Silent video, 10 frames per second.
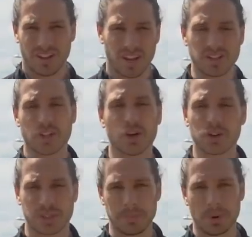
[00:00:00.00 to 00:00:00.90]
It's an
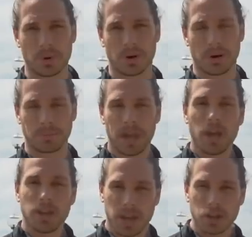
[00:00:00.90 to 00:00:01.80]
oxymoron.
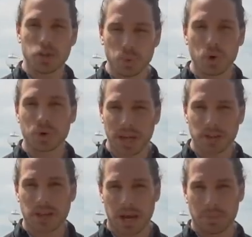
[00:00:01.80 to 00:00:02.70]
Yeah, you will
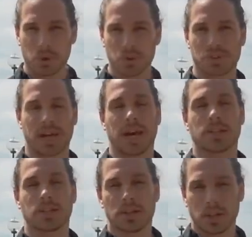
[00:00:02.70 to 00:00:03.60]
get couples
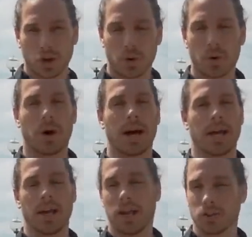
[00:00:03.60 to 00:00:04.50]
that go
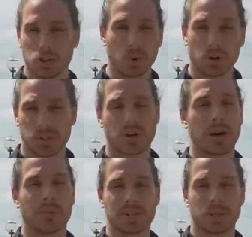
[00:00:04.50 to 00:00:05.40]
away and talk on
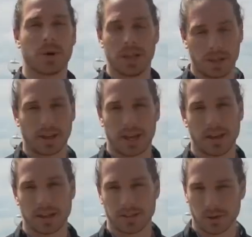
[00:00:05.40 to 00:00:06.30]
Skype once a week. Okay,
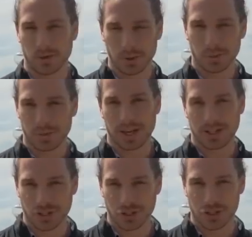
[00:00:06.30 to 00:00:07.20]
that's a normal
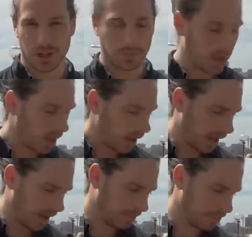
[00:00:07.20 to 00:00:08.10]
relationship.
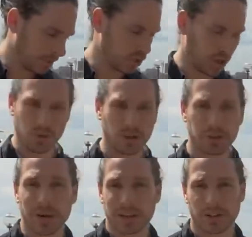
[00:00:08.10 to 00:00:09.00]
But no, not
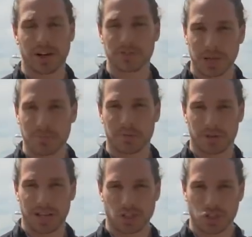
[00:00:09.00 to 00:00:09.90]
throughout the lifetime of a
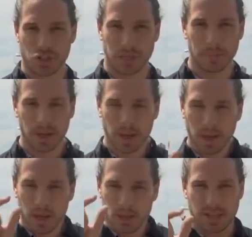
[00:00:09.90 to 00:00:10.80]
relationship.
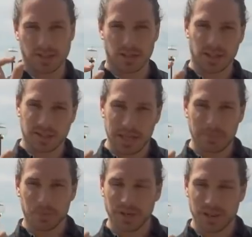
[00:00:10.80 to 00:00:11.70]
That's a
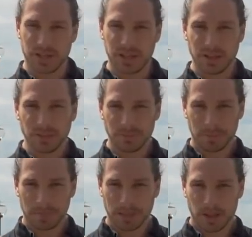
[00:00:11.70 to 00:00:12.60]
temporary thing,
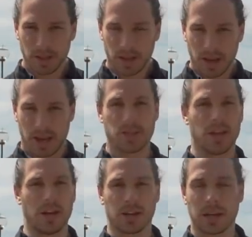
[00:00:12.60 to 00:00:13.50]
and
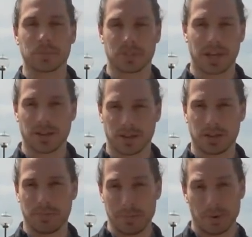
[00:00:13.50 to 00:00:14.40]
then it comes together
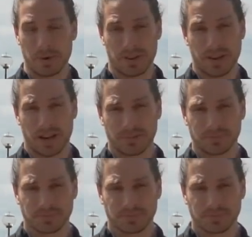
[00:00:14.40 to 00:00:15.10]
to be more than that.